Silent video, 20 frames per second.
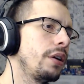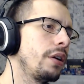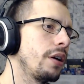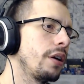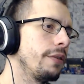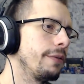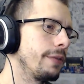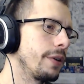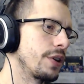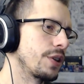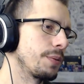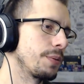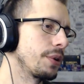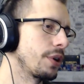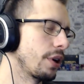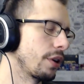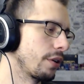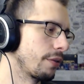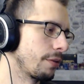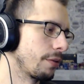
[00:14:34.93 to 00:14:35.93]
investment
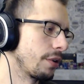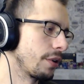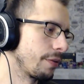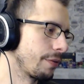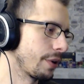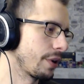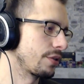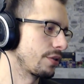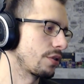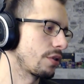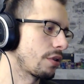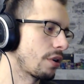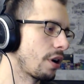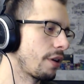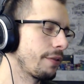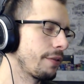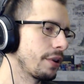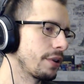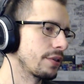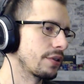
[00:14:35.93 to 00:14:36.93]
either for defense or
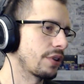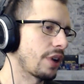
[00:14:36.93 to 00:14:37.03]
offense.